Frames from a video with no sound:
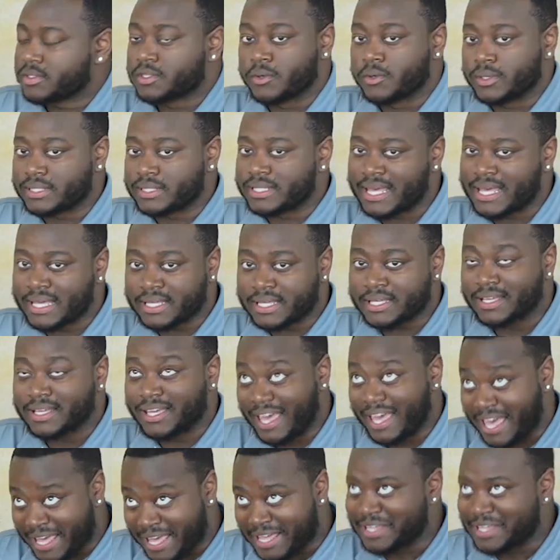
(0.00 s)
it's Hey,
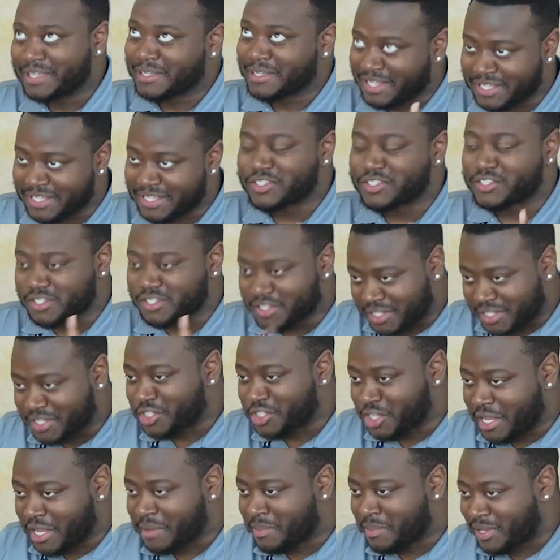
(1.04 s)
Hey, It's D
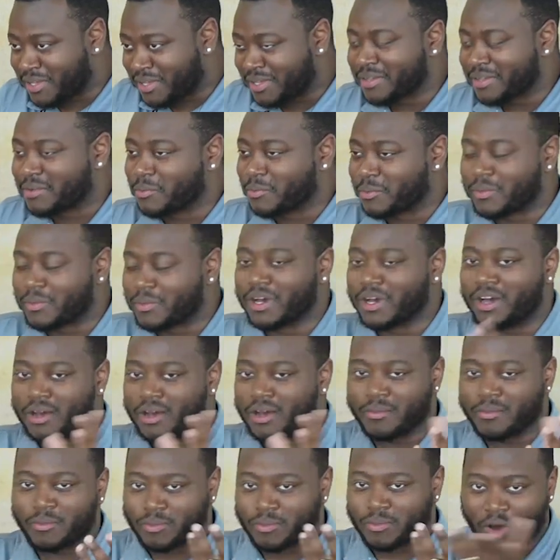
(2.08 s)
J B, uh,
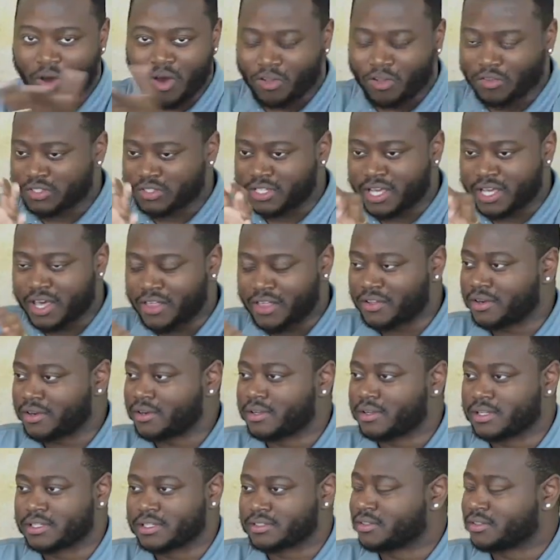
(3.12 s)
all together.
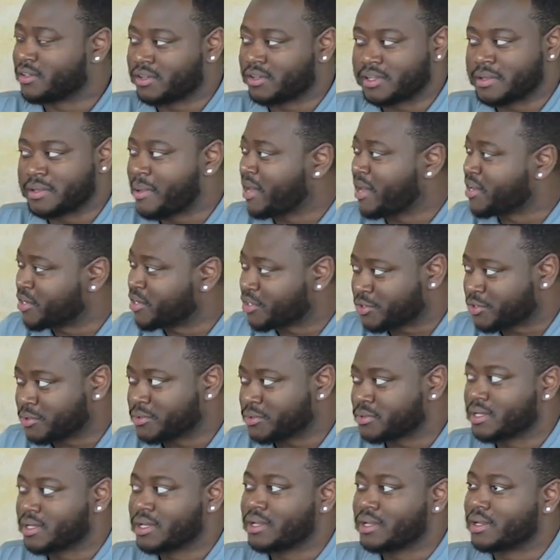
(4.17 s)
It's literally my
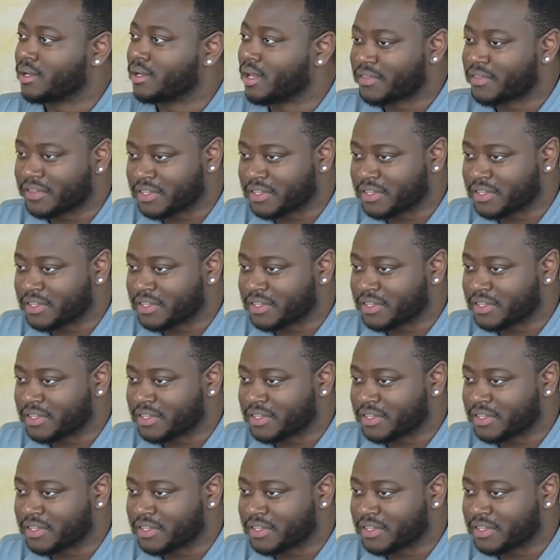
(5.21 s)
initials, nothing